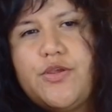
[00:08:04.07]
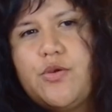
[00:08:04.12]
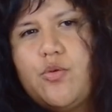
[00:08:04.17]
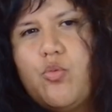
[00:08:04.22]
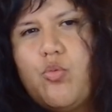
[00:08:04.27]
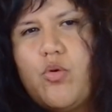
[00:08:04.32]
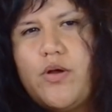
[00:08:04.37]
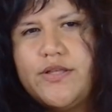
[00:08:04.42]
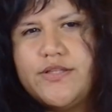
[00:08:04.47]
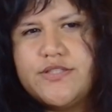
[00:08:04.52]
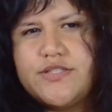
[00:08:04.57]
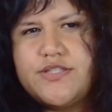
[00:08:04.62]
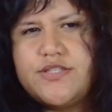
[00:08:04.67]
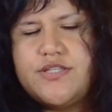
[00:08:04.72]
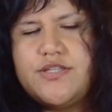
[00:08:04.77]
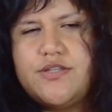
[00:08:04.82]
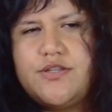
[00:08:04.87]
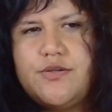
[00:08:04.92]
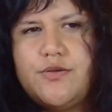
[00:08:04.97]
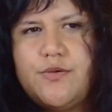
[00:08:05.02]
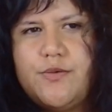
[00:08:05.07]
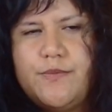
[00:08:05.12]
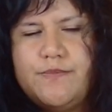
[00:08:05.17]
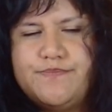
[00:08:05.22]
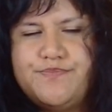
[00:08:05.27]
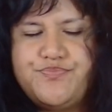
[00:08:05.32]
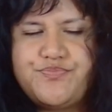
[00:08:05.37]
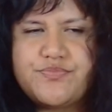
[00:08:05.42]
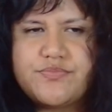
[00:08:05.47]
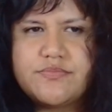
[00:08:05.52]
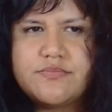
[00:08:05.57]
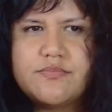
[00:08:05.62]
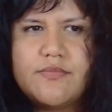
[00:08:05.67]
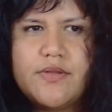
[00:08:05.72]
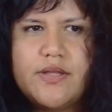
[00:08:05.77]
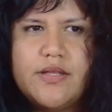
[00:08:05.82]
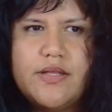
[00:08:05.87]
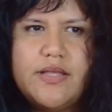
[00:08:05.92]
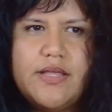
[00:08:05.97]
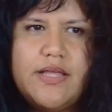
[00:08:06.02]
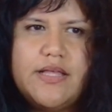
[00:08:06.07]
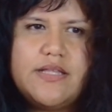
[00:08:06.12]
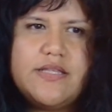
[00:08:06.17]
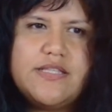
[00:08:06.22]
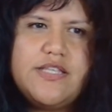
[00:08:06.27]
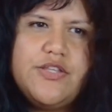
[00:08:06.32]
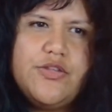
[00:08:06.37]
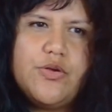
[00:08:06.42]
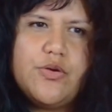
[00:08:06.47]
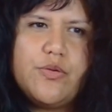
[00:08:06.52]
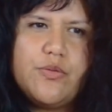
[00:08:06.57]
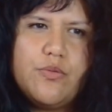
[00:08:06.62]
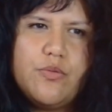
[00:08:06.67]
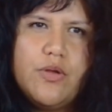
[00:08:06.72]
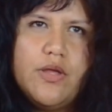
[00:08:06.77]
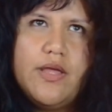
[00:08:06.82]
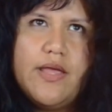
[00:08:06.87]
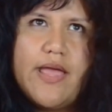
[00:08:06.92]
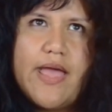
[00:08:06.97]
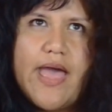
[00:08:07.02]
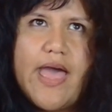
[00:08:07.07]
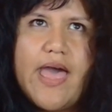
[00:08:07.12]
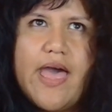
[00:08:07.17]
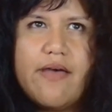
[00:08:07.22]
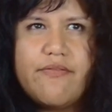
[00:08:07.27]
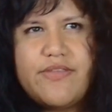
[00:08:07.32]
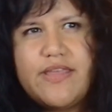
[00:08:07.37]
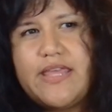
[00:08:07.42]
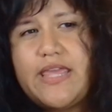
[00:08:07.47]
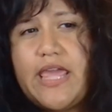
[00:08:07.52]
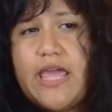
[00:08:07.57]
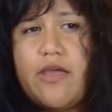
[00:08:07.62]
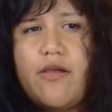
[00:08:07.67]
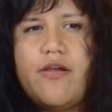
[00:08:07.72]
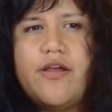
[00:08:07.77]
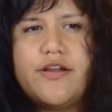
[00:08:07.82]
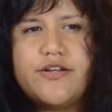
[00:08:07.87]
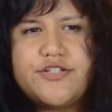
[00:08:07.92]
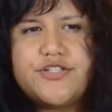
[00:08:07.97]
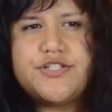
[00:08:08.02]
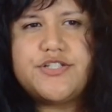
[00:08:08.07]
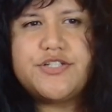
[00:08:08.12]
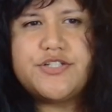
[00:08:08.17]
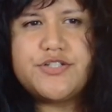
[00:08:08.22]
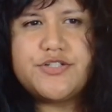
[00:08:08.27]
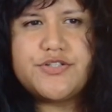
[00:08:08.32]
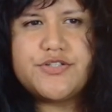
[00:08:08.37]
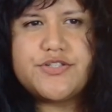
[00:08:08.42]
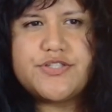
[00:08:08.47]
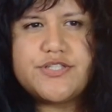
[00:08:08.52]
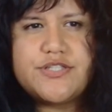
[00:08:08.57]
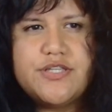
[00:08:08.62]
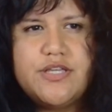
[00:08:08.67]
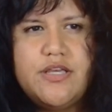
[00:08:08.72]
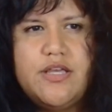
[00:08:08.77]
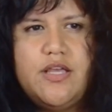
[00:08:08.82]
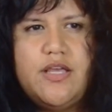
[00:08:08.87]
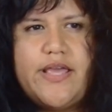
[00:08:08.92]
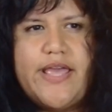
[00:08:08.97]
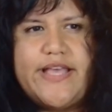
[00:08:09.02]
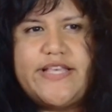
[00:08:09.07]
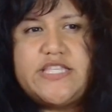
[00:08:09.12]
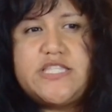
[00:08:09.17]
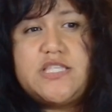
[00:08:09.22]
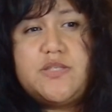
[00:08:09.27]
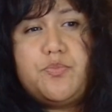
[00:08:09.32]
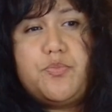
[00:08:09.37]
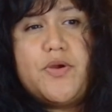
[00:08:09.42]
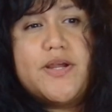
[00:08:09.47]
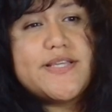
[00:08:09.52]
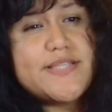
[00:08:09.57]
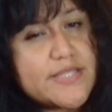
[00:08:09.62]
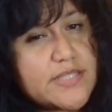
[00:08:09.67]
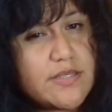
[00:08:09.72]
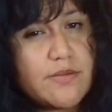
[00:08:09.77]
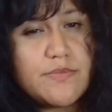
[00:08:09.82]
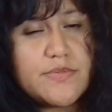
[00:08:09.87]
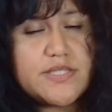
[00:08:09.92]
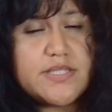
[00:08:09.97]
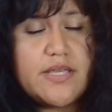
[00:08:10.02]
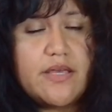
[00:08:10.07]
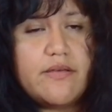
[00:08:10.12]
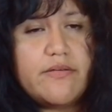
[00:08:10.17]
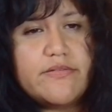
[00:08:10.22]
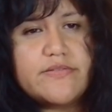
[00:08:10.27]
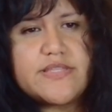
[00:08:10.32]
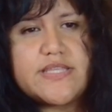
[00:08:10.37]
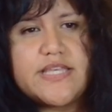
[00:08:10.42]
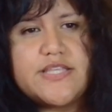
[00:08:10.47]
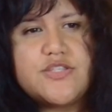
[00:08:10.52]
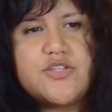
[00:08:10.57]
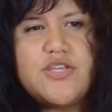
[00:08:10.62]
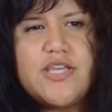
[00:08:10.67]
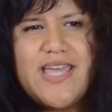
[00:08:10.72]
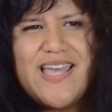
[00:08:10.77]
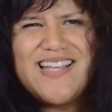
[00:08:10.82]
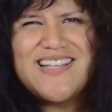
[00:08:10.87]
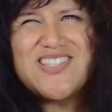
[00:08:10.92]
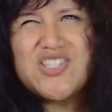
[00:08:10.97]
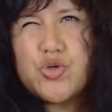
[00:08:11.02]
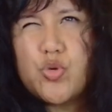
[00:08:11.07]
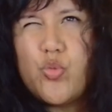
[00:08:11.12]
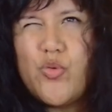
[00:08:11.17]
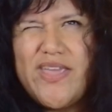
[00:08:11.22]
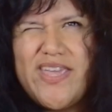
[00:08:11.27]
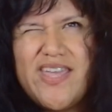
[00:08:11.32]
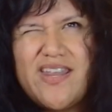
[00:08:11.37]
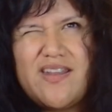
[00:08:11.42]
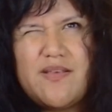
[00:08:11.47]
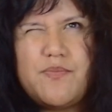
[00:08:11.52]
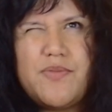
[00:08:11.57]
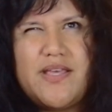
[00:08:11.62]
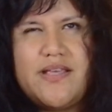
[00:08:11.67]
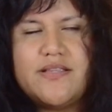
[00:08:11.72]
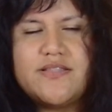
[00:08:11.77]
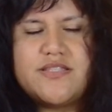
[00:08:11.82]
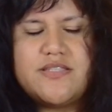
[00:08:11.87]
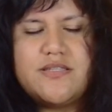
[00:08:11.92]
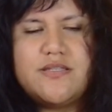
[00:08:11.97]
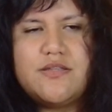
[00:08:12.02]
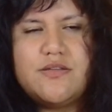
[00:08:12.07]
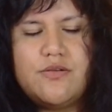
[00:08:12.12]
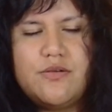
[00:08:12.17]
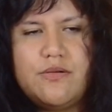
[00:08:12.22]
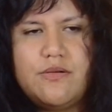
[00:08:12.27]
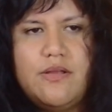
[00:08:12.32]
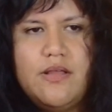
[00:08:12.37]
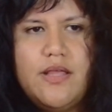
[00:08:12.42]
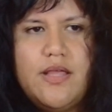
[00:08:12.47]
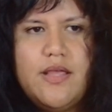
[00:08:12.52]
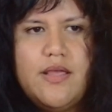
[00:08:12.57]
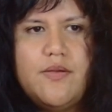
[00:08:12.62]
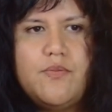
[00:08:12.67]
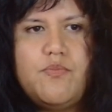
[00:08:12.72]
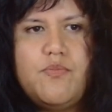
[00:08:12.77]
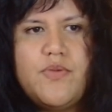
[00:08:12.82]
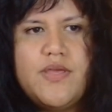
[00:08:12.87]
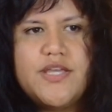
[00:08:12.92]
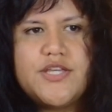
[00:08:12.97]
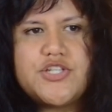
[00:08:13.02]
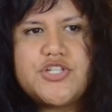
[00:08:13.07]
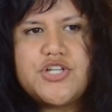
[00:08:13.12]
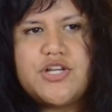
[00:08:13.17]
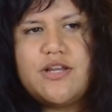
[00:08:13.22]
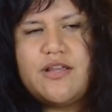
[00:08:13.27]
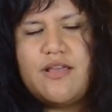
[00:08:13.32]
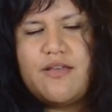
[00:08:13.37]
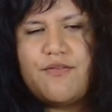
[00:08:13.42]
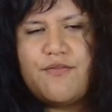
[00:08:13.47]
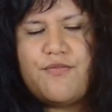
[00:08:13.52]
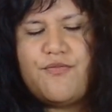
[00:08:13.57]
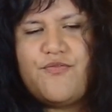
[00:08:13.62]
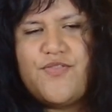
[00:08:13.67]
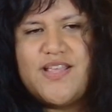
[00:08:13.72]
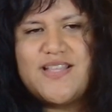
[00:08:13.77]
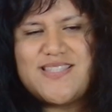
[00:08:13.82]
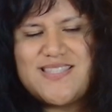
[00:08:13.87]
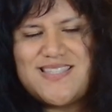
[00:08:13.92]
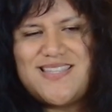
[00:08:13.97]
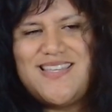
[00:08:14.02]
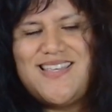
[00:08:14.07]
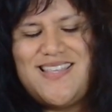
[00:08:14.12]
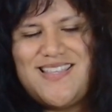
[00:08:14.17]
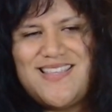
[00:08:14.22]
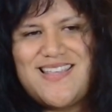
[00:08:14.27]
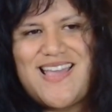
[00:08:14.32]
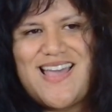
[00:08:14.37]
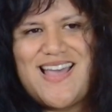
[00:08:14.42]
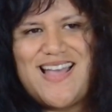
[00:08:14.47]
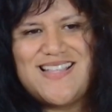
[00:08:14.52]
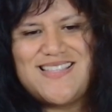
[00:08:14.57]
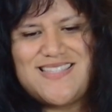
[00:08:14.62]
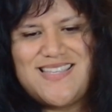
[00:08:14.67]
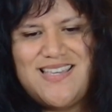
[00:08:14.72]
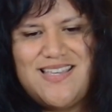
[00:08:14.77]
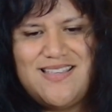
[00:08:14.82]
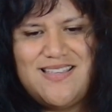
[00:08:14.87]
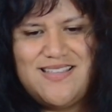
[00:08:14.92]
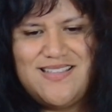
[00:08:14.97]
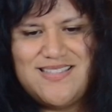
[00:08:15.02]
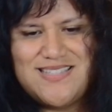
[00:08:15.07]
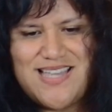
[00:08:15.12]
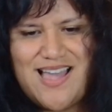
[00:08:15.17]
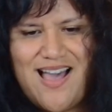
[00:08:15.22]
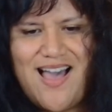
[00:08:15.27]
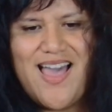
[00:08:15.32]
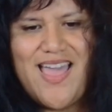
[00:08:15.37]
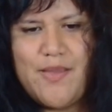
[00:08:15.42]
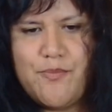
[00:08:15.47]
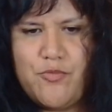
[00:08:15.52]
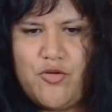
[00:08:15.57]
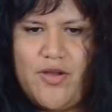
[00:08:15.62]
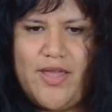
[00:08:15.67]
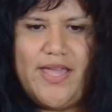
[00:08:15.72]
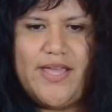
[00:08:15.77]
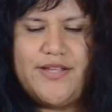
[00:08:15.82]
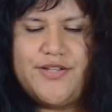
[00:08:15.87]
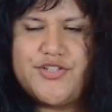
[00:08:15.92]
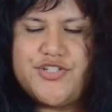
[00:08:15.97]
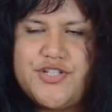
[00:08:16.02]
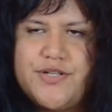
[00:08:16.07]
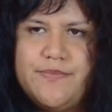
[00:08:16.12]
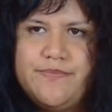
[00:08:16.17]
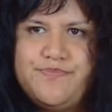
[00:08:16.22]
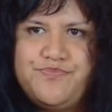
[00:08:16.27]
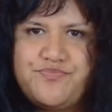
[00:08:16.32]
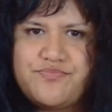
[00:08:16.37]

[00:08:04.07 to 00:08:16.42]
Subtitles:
you want to, you know, have the characters express themselves. And so you got to tweak it a bit to make sure it fits in that time range.